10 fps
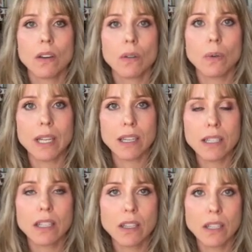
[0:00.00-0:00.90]
We
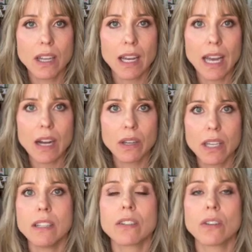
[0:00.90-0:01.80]
need to look at how
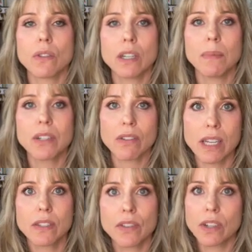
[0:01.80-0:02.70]
kids are going to be
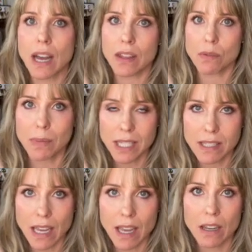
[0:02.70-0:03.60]
transferred either
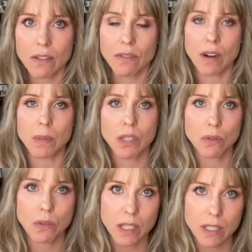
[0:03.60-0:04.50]
midday from a
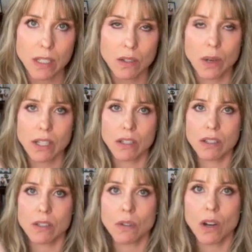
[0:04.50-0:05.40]
schooling situation
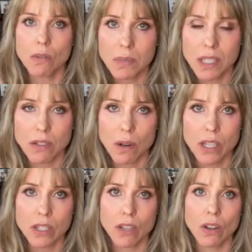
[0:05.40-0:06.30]
to a home
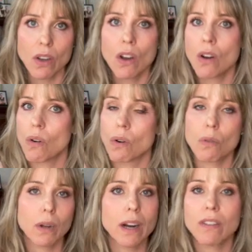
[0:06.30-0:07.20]
situation, or
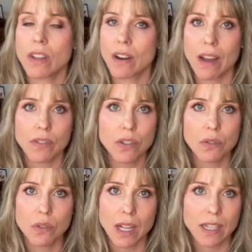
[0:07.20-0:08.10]
whatever their
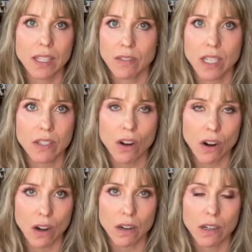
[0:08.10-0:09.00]
after-school activities
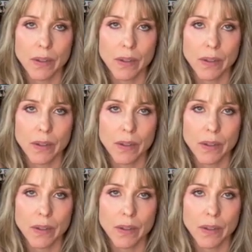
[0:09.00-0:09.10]
are,